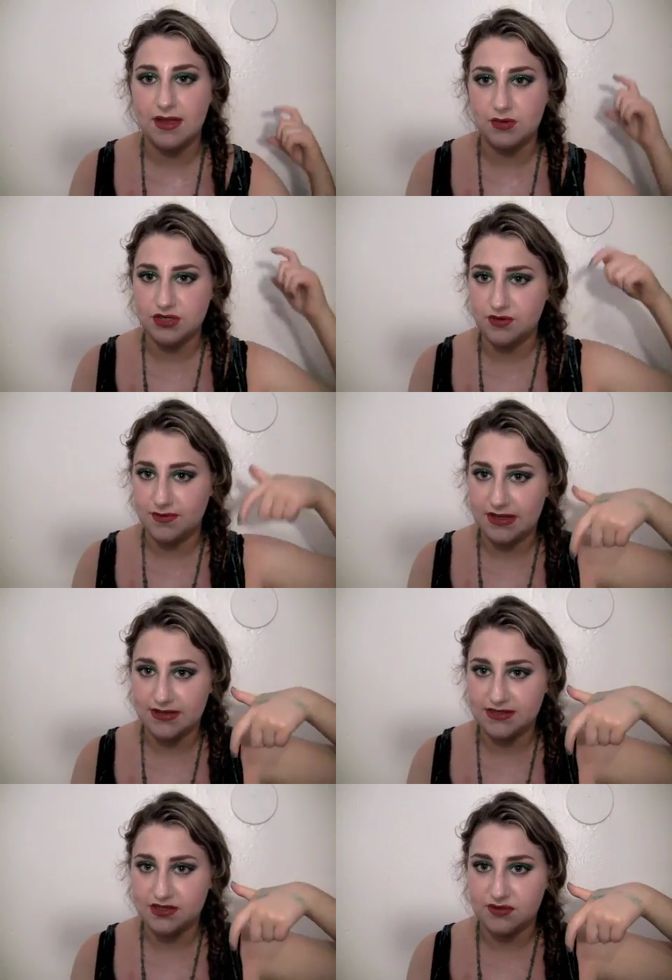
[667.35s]
which will be in
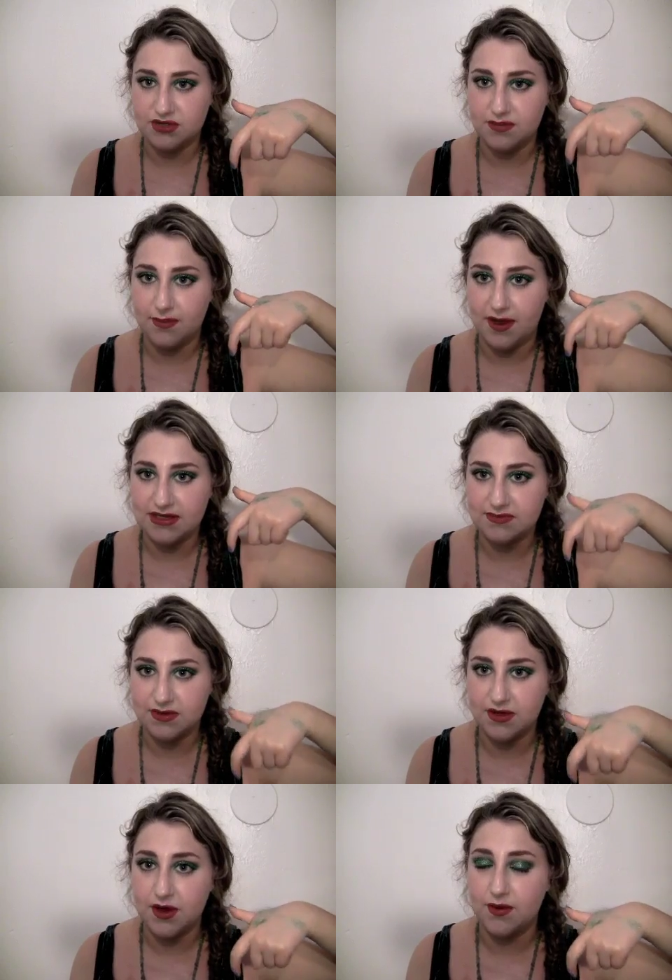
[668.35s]
the description box
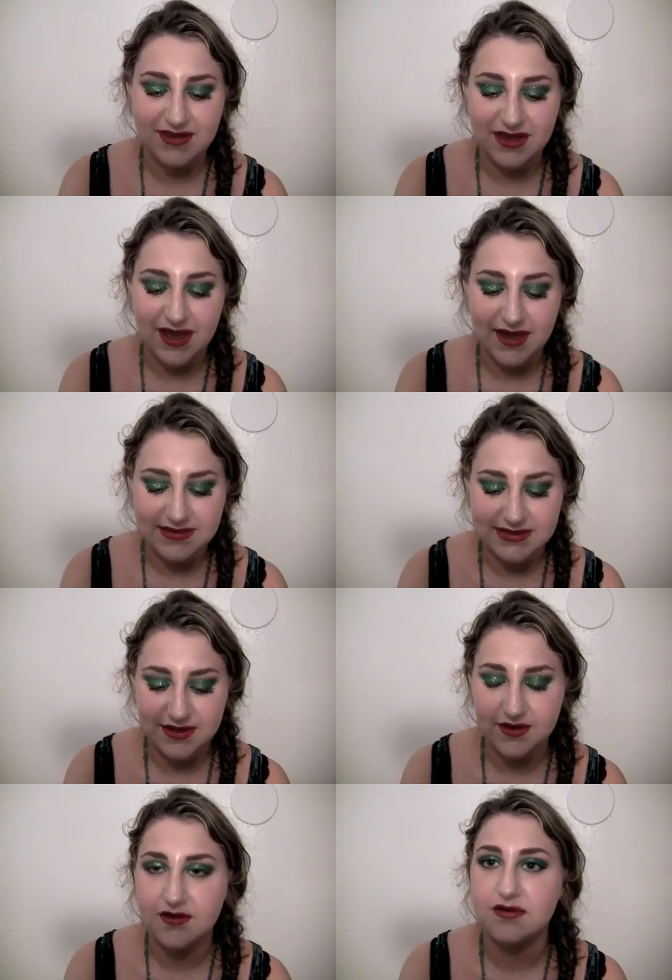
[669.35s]
below. Yeah,
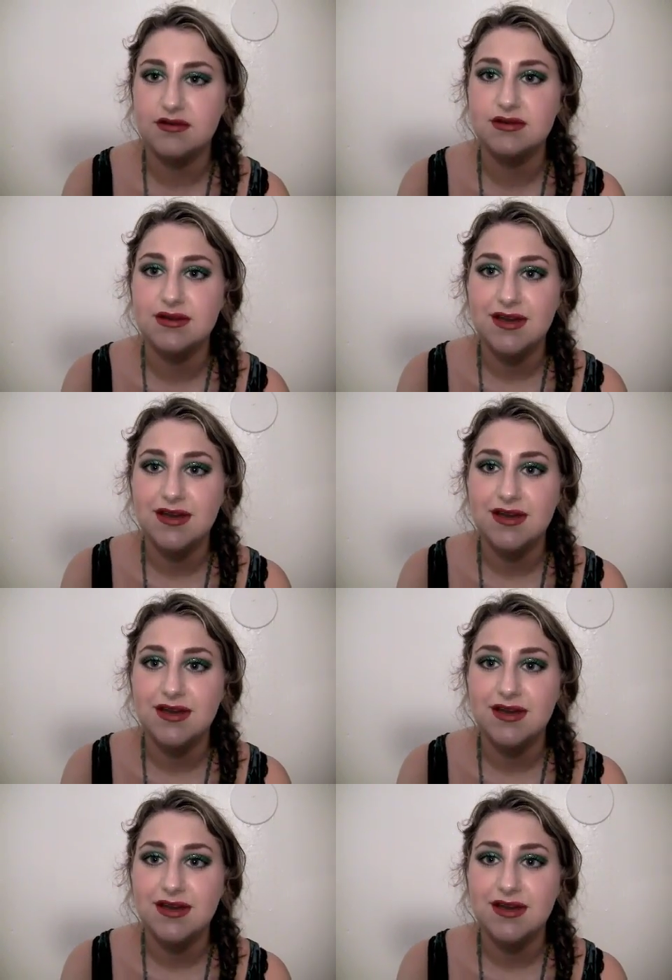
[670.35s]
so